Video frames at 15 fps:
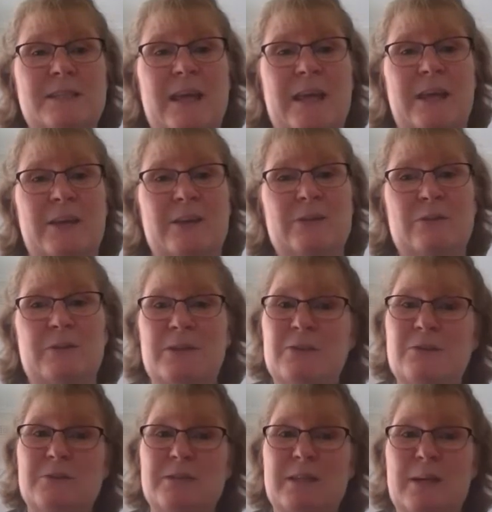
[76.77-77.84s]
and I do
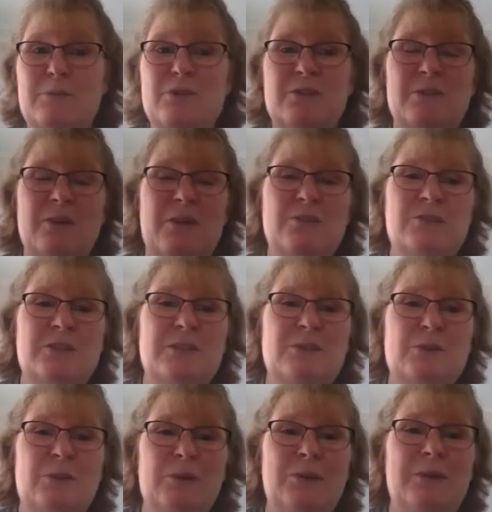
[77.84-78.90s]
interoception coaching
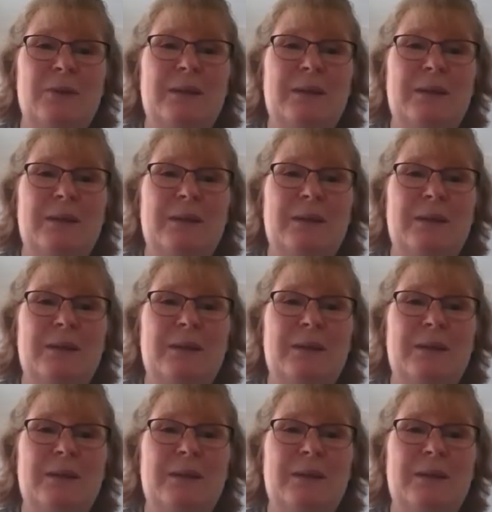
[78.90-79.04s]
through.